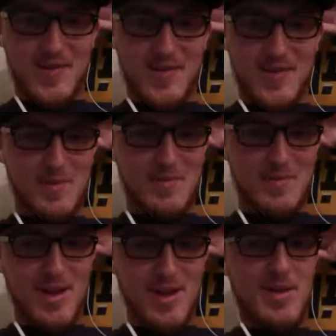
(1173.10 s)
things were
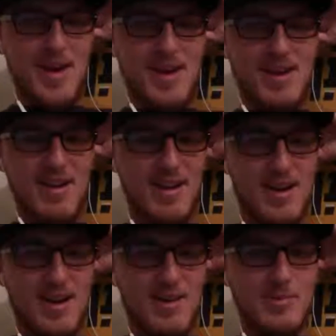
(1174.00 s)
much better.
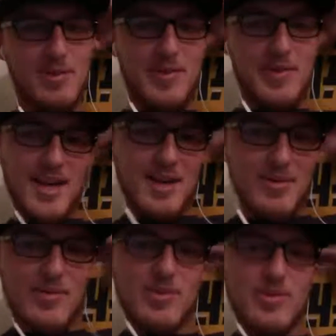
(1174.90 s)
We were thinking if
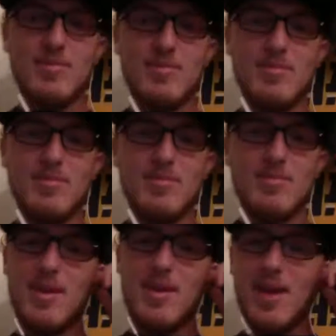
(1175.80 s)
we could
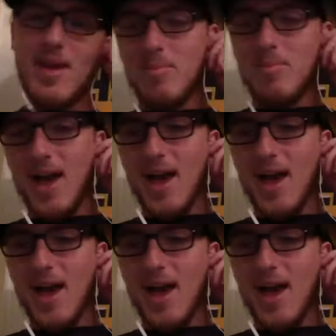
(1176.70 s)
maybe have you back.